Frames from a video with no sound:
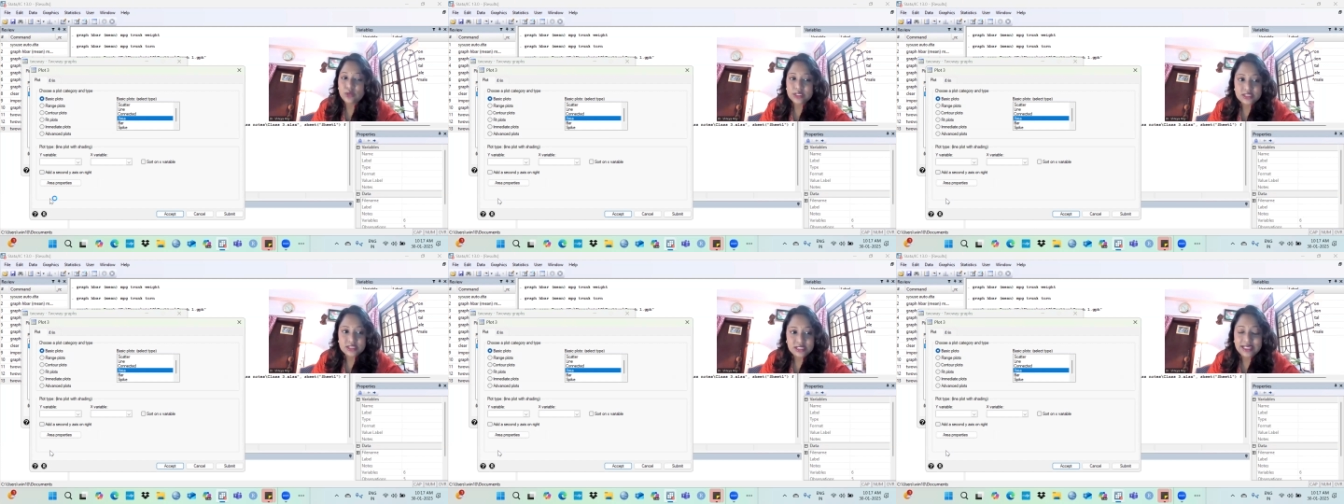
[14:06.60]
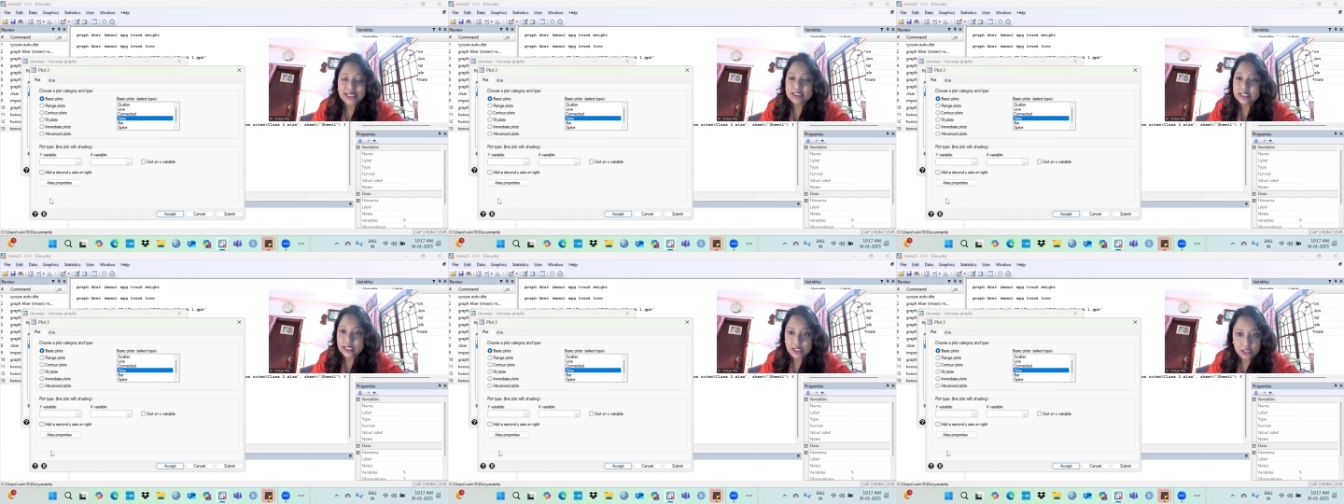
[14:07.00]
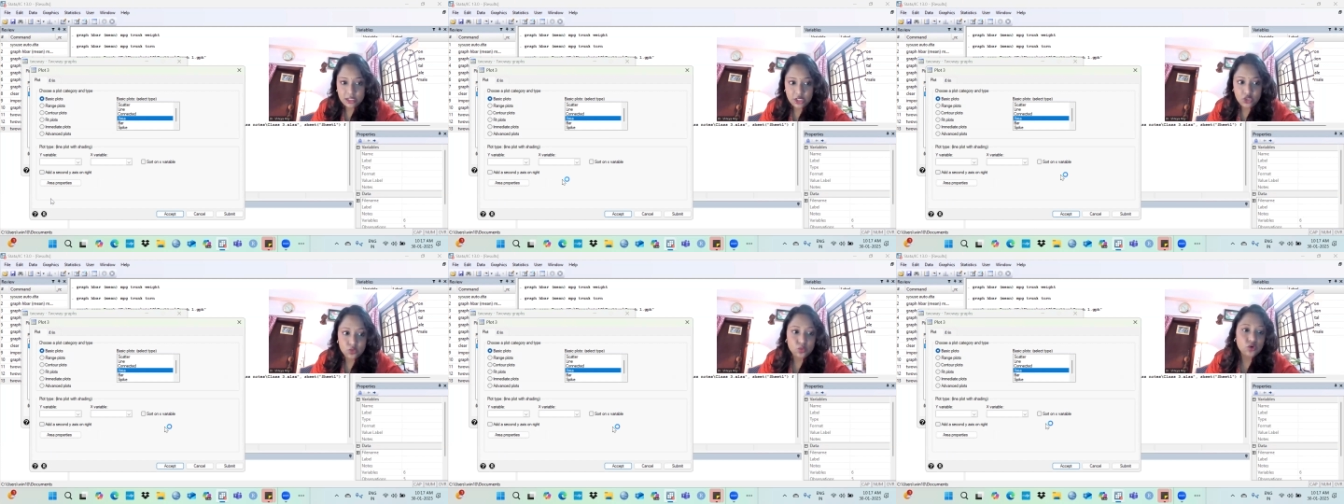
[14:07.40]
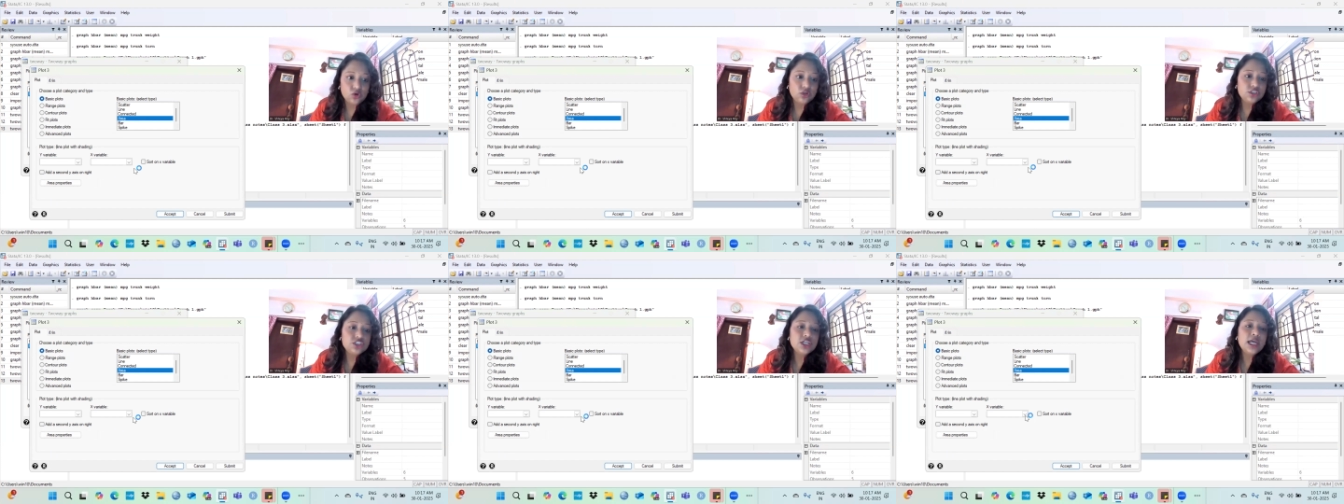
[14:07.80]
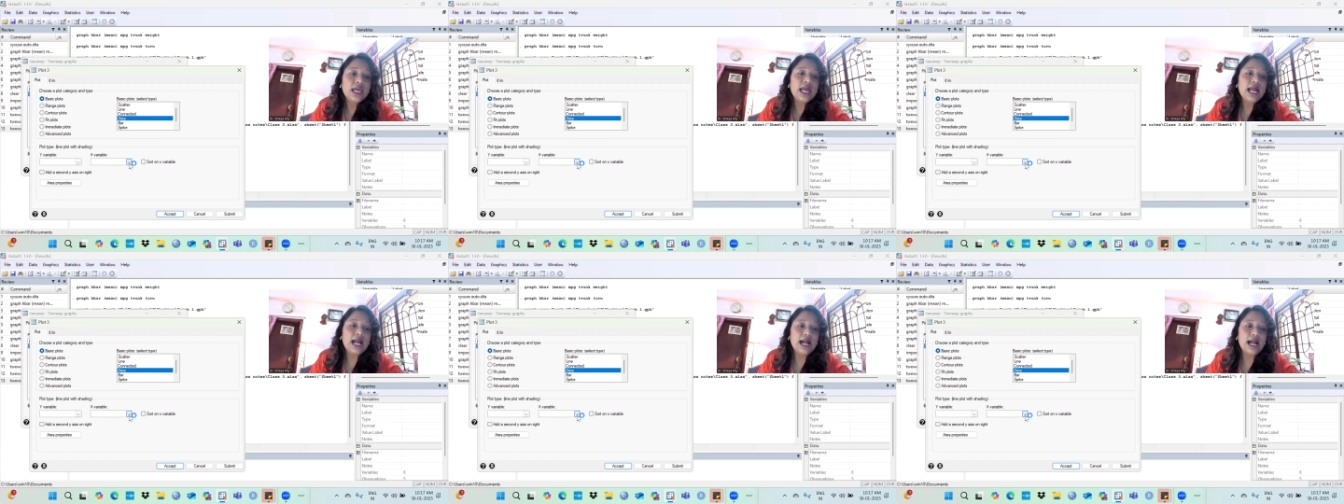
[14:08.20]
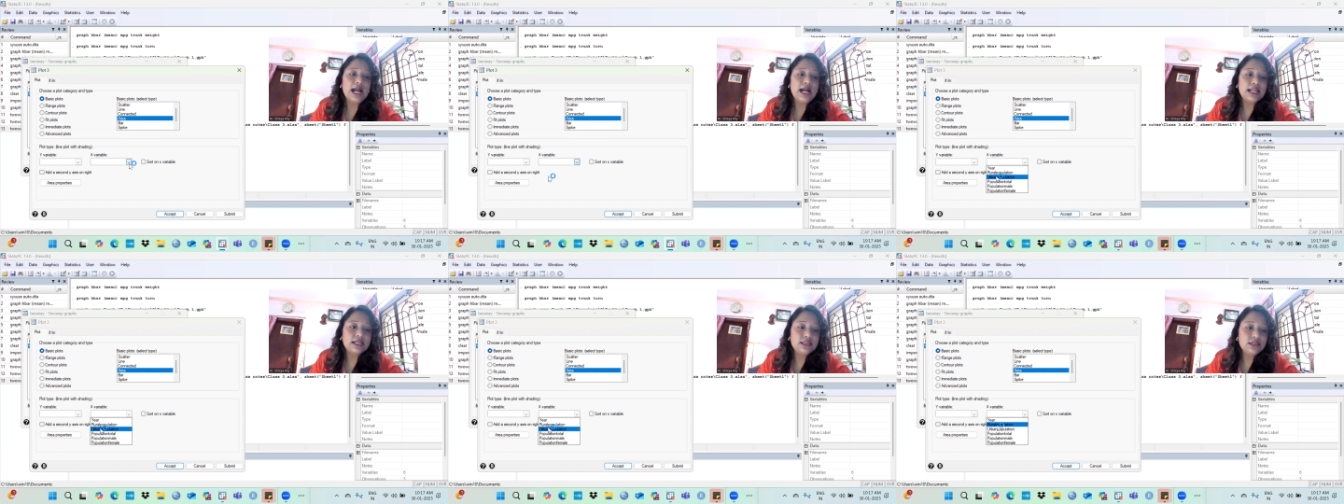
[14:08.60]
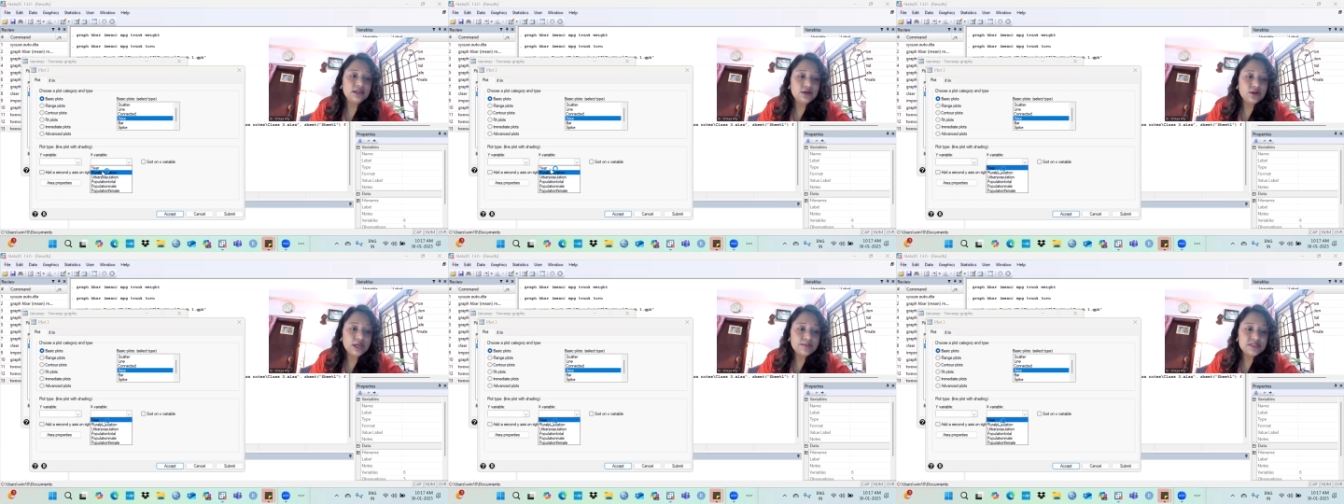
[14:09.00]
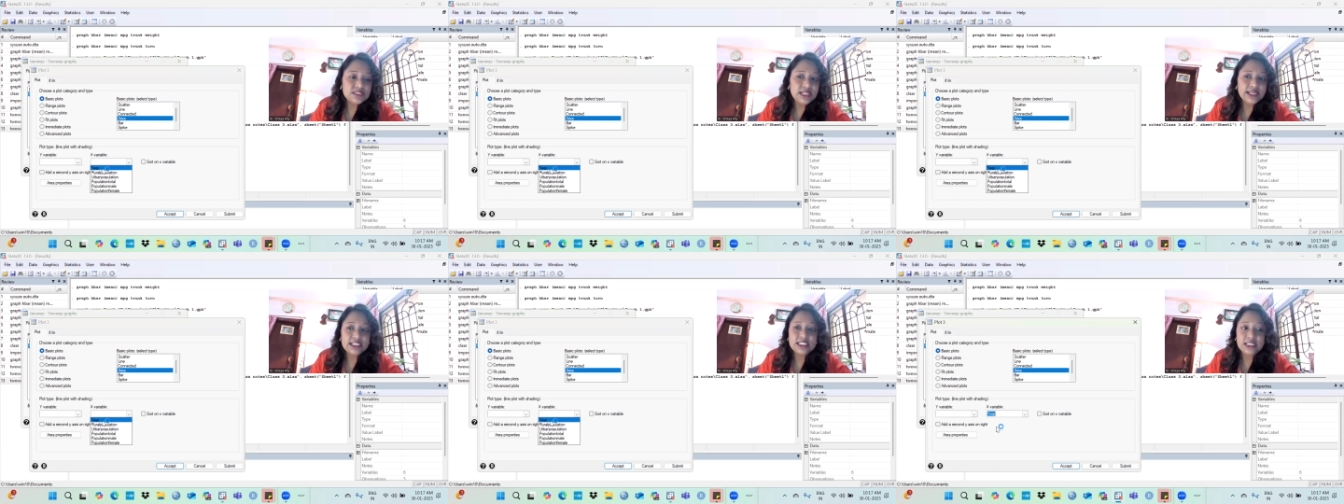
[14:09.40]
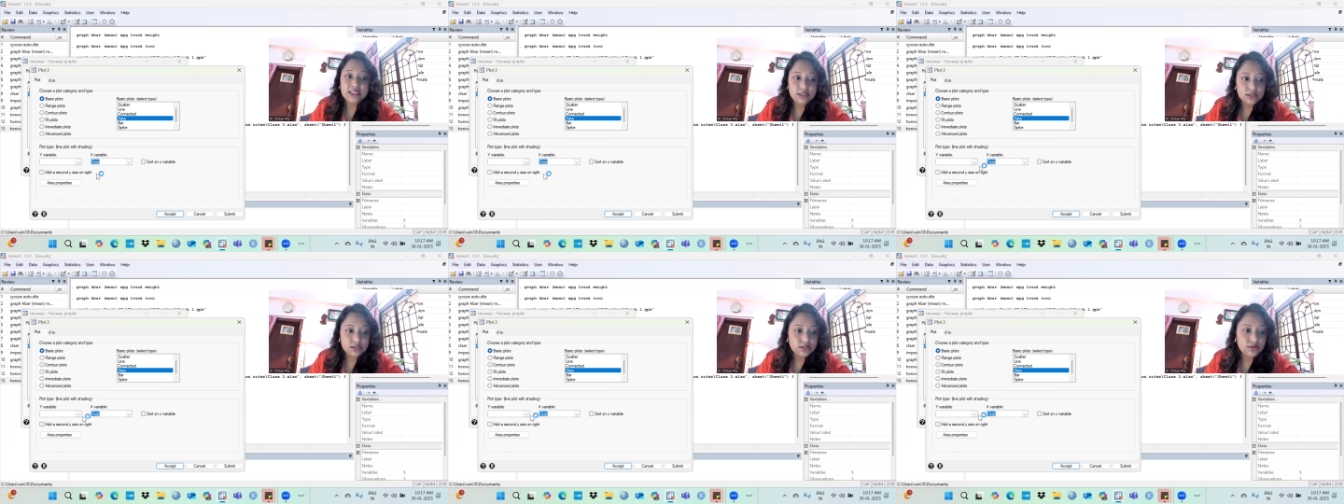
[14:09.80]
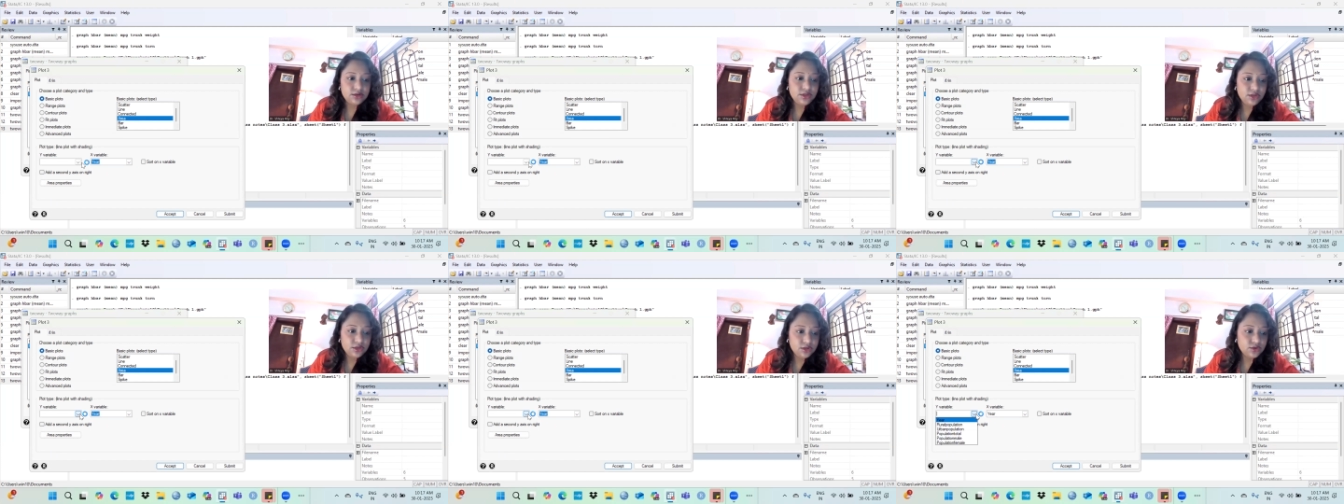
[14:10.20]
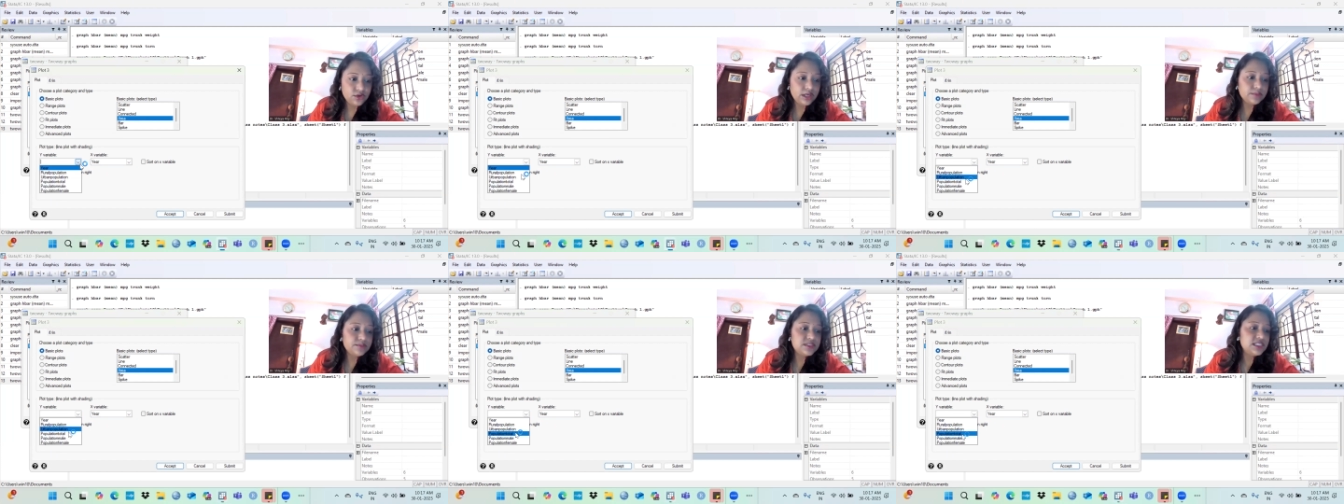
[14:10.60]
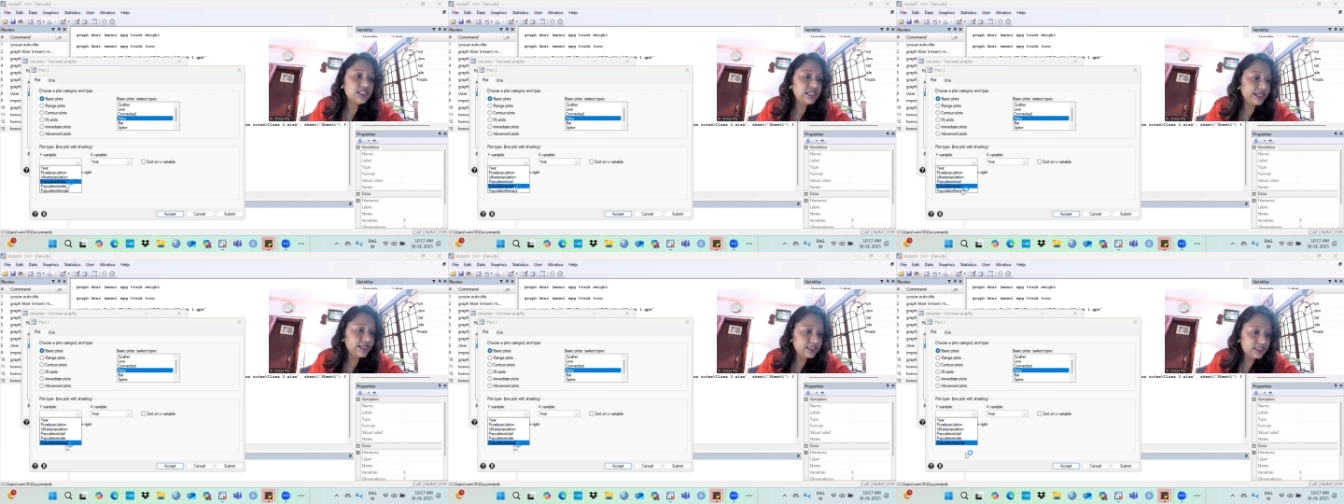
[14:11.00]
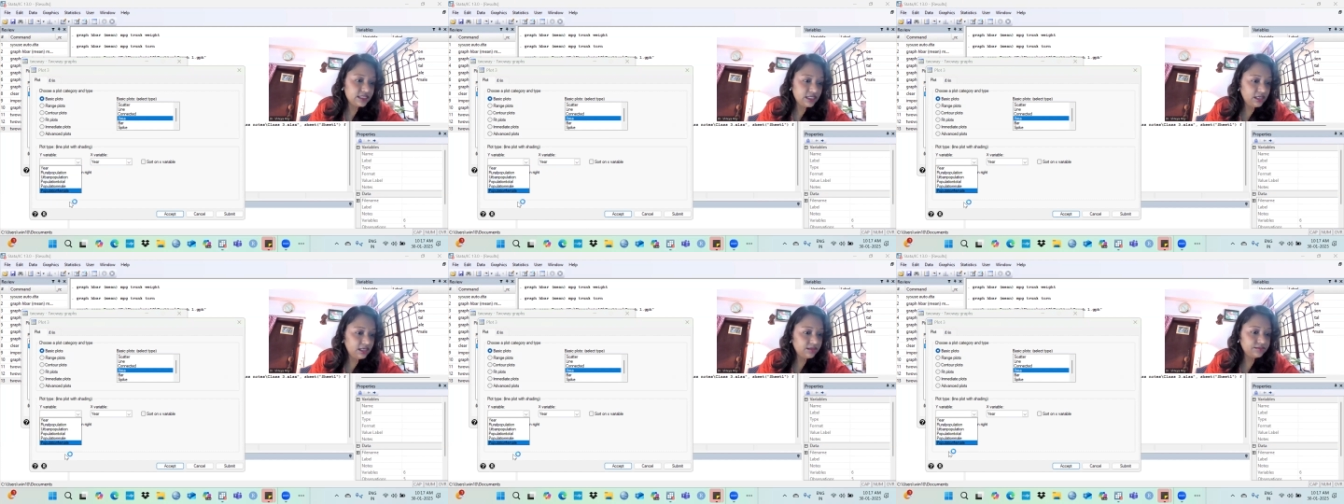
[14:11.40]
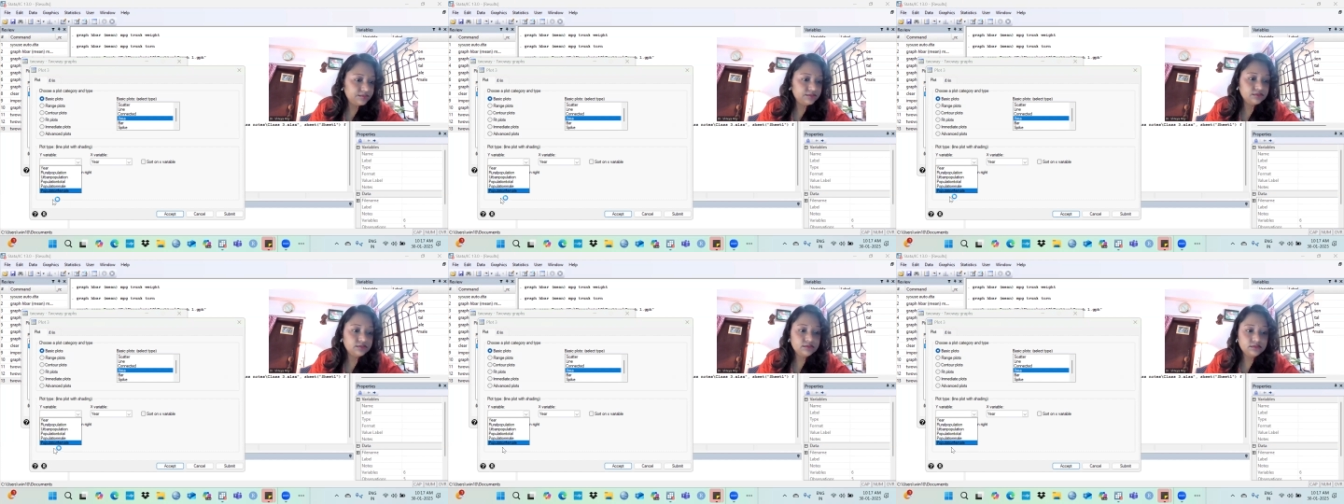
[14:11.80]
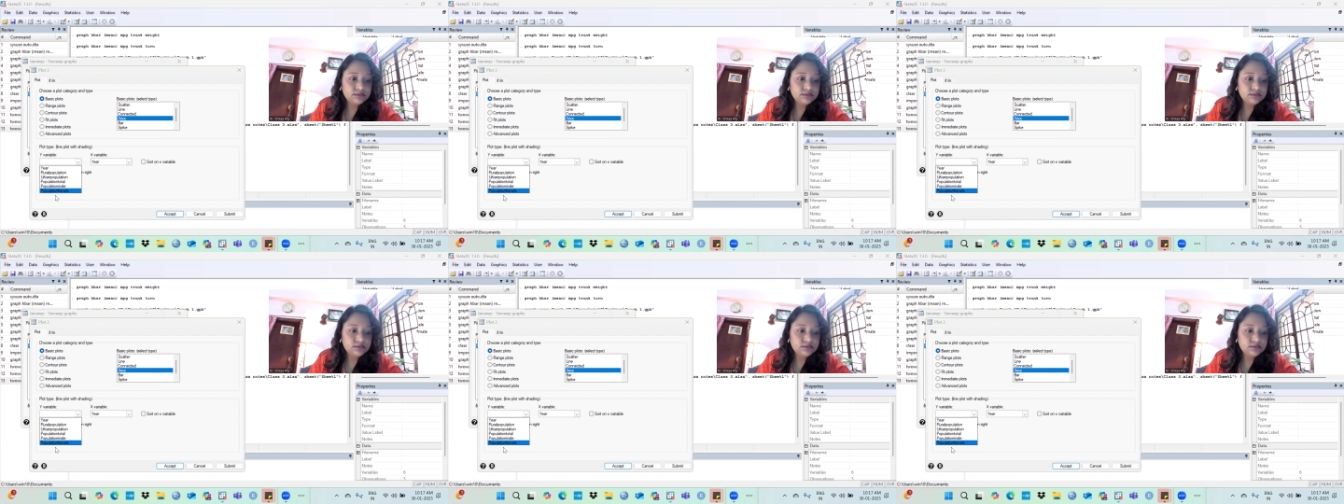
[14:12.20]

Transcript: You can select anything you want. And here I'm selecting year. Here I'm selecting,